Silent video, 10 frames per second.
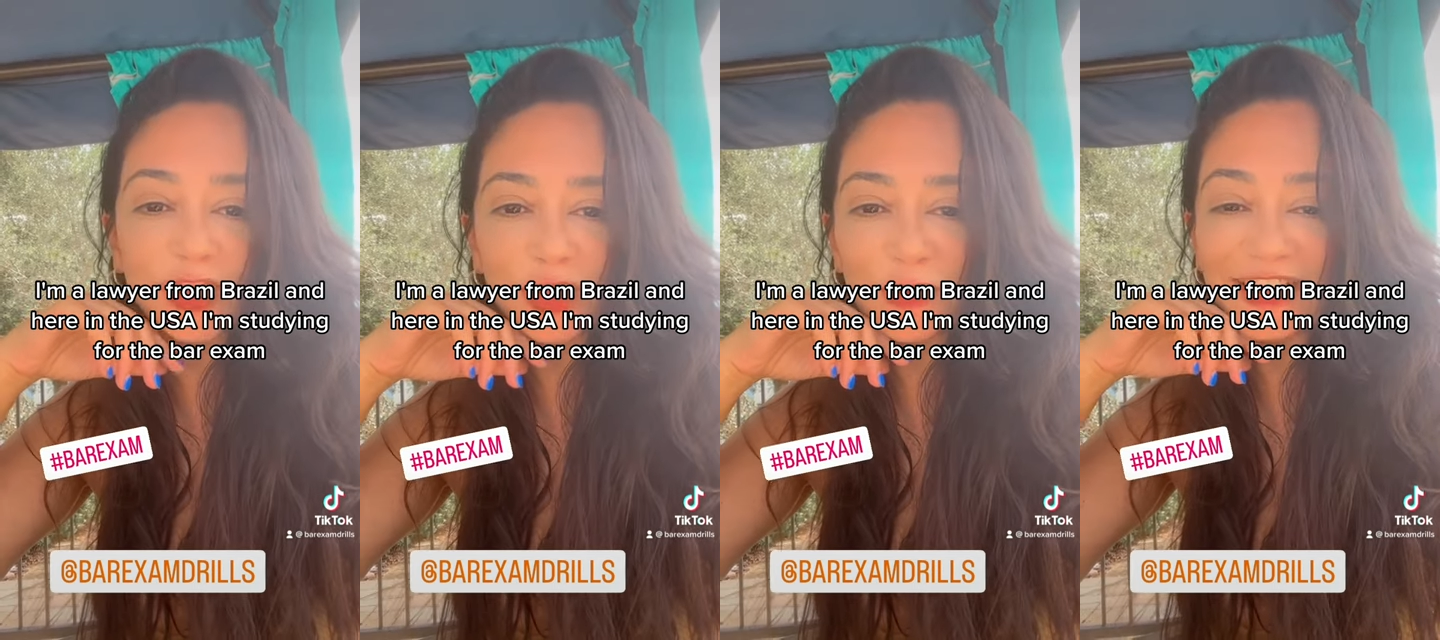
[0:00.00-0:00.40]

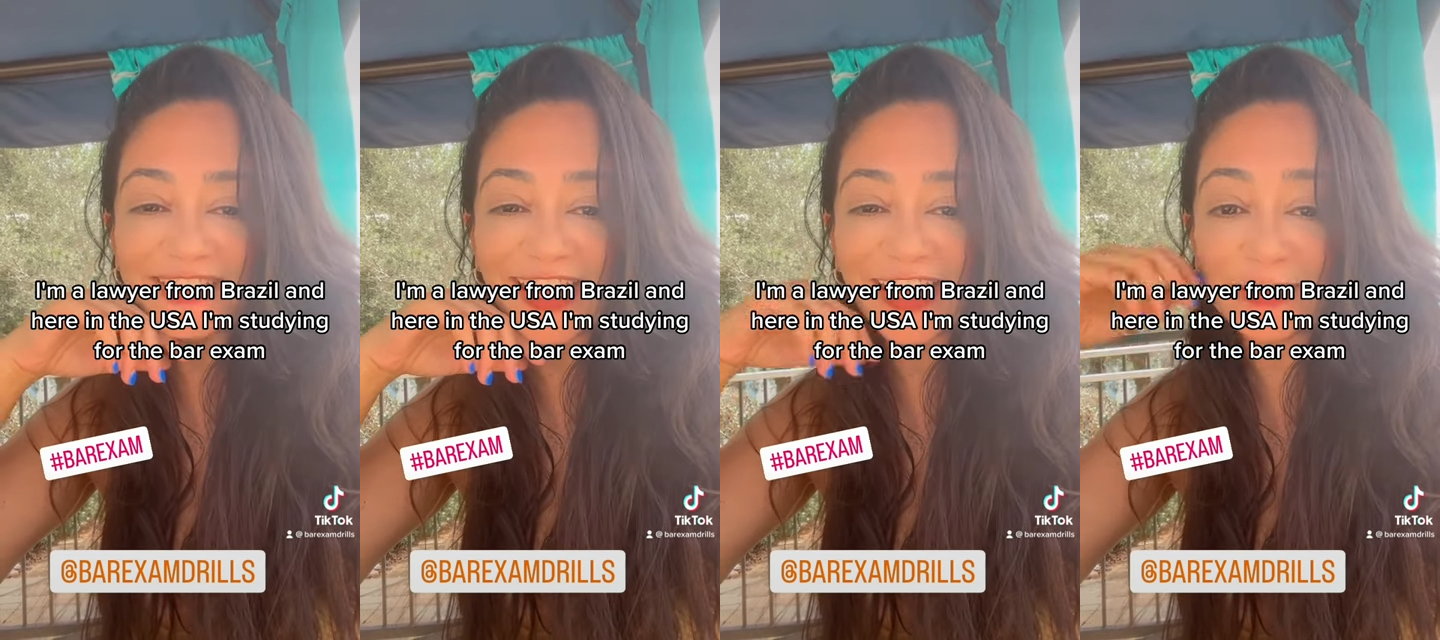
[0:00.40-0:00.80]
in the
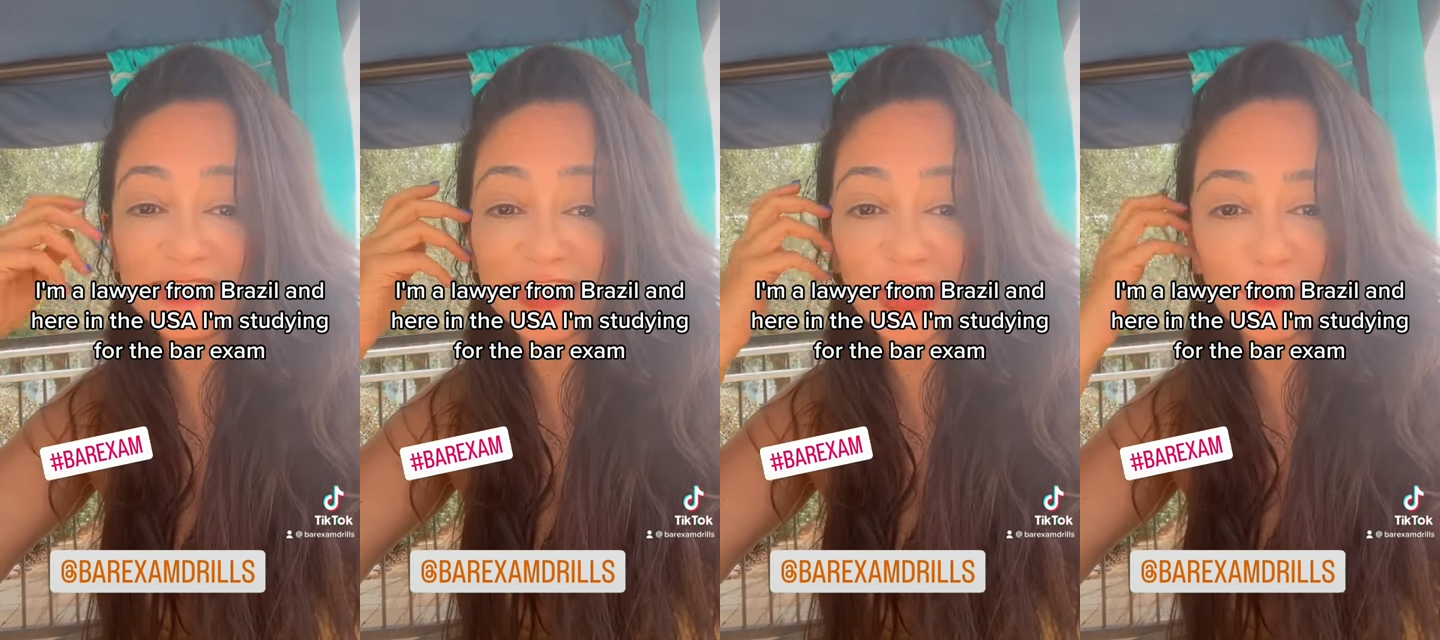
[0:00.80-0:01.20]
USA
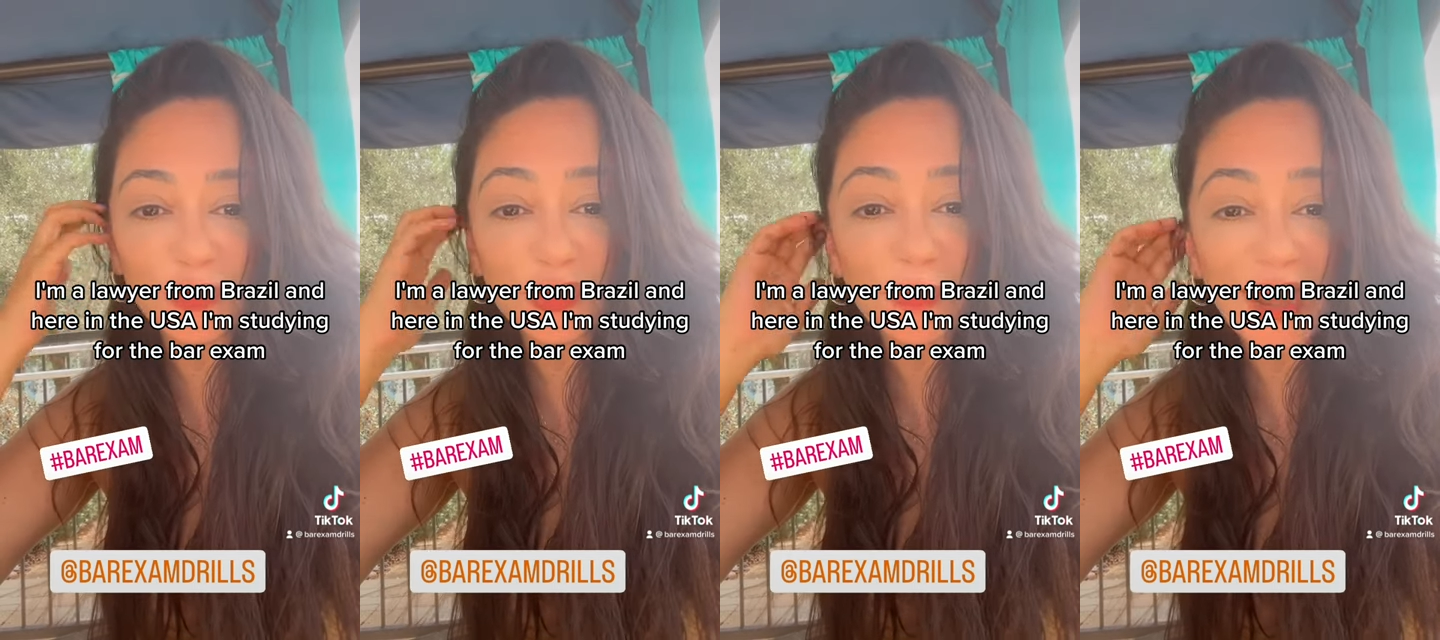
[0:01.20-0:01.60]
I'm
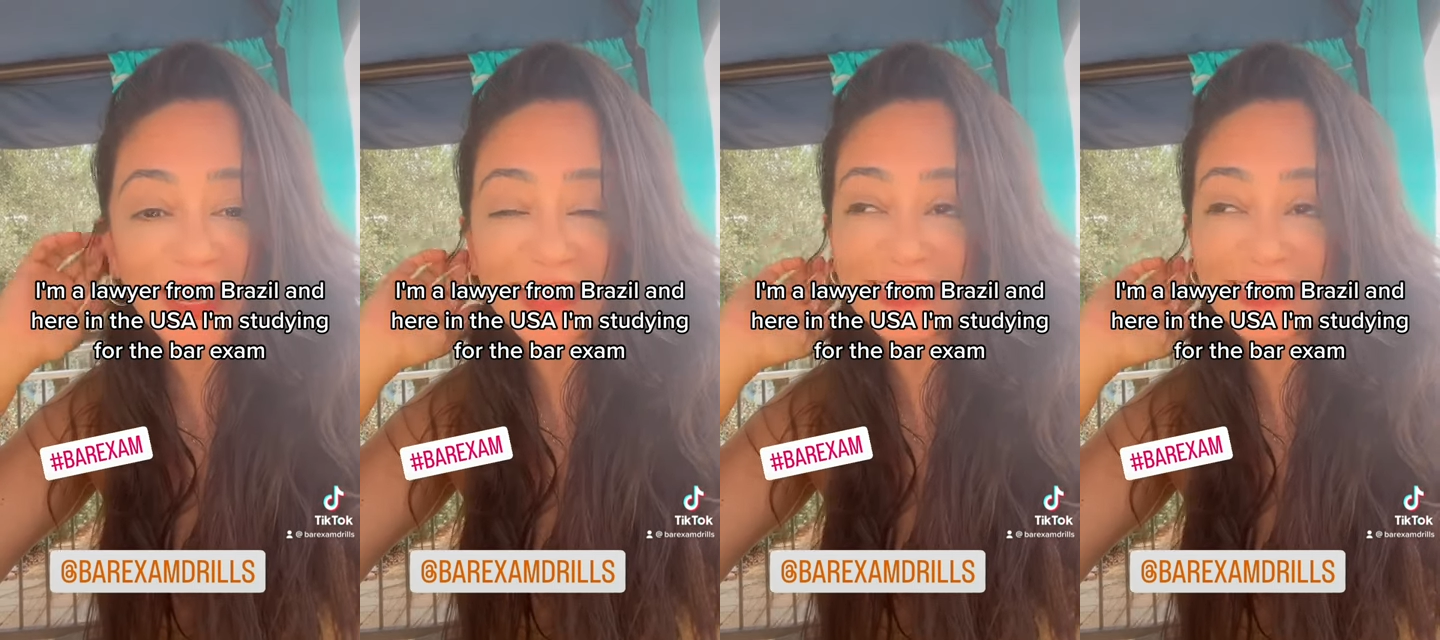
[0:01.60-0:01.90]
studying for the bar